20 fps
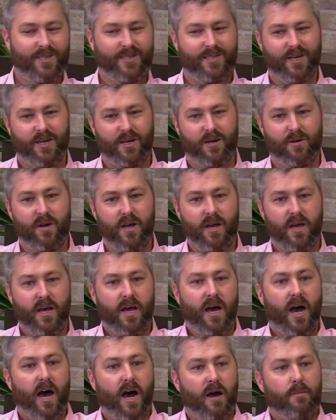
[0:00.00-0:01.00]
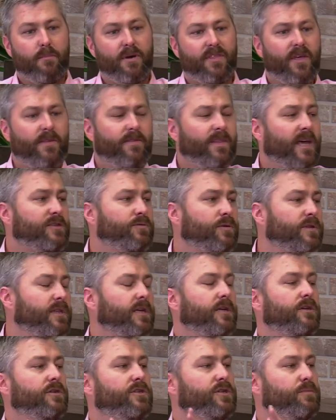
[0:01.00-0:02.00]
So, uh, but then that's what they
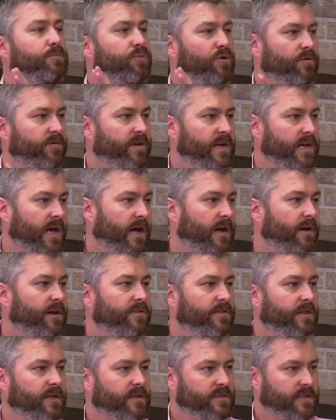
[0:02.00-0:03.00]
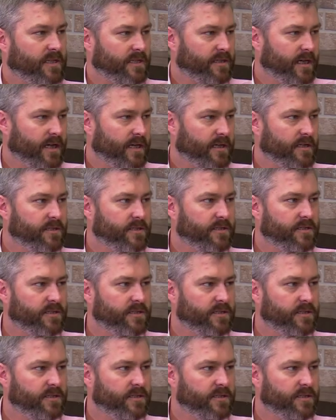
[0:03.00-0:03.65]
use to proof it down and things like that. And